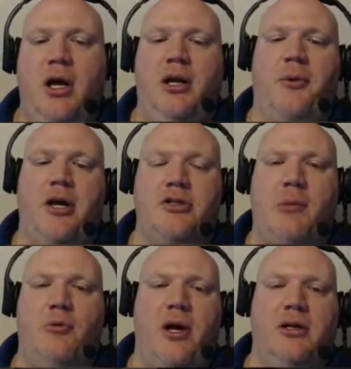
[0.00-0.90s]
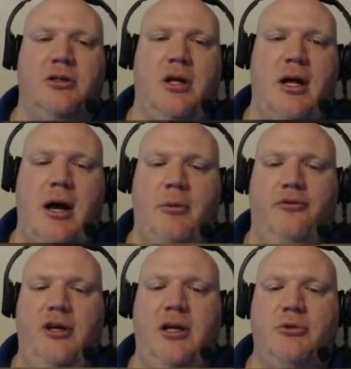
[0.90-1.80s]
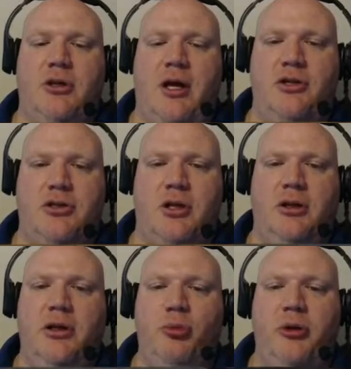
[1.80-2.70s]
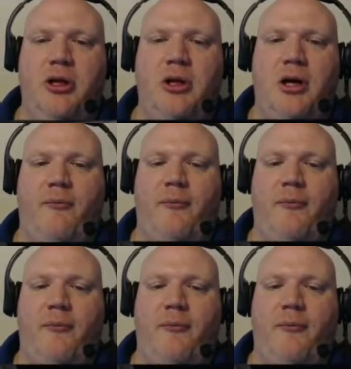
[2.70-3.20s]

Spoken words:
Anyway, so I would wait until I would feed up until I had just a little bit of